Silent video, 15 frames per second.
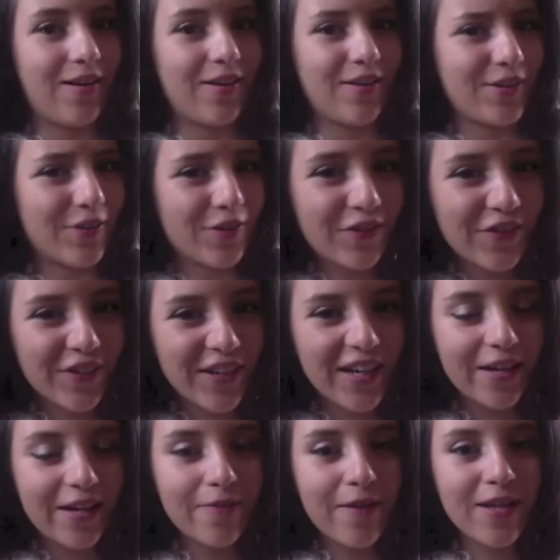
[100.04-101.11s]
You've
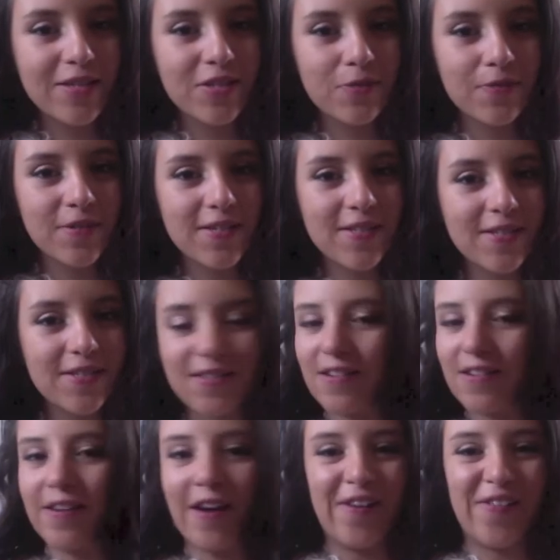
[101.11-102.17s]
created a masterpiece?
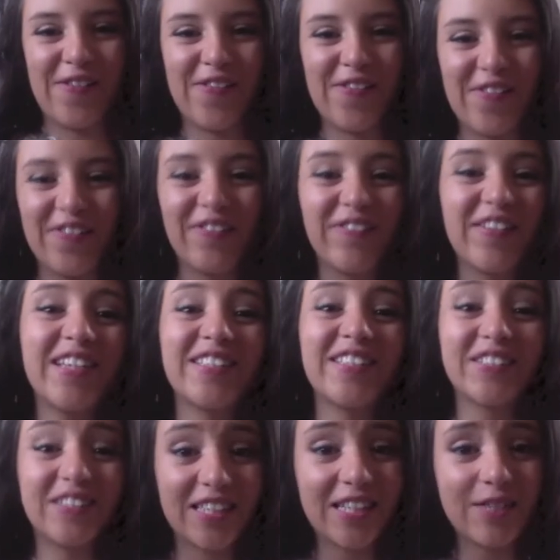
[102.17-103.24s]
No. We as
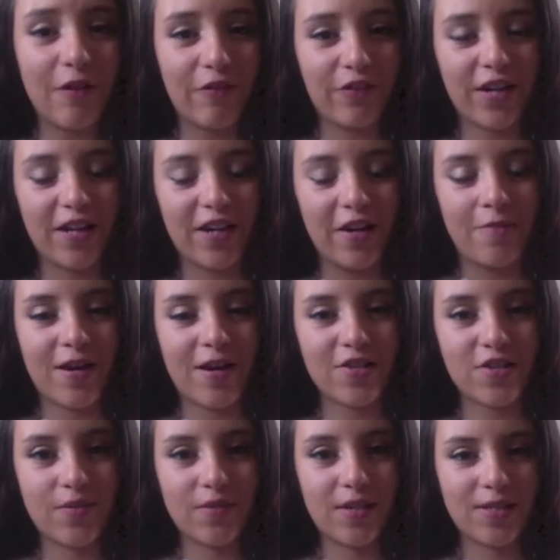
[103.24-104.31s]
your team have created a
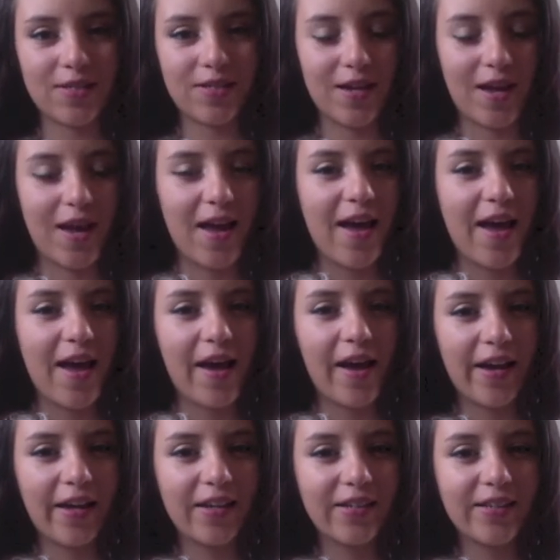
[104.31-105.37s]
masterpiece.
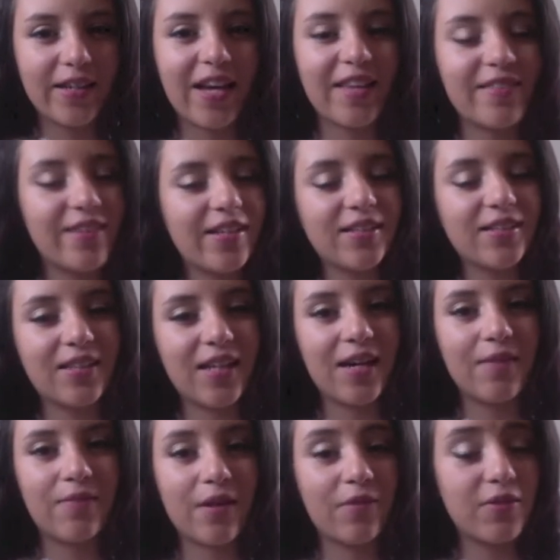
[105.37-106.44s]
And I think it's
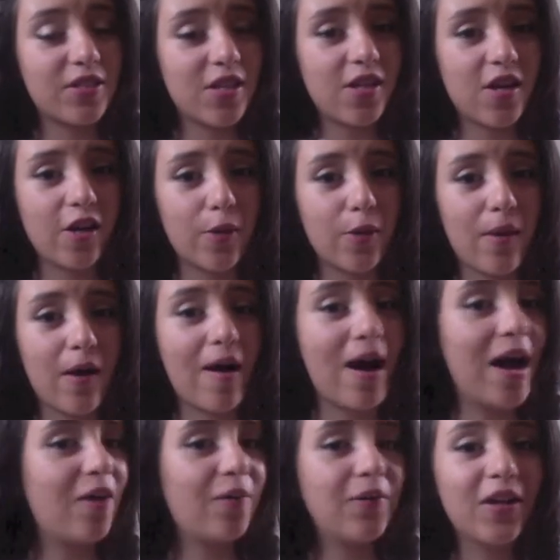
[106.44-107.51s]
time that we start talking about
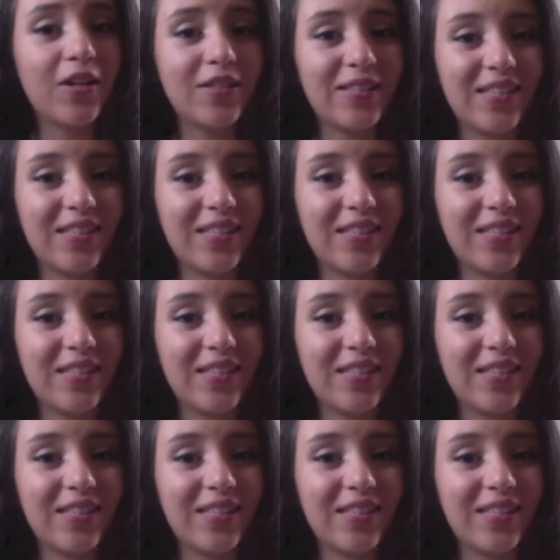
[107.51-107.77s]
how we all did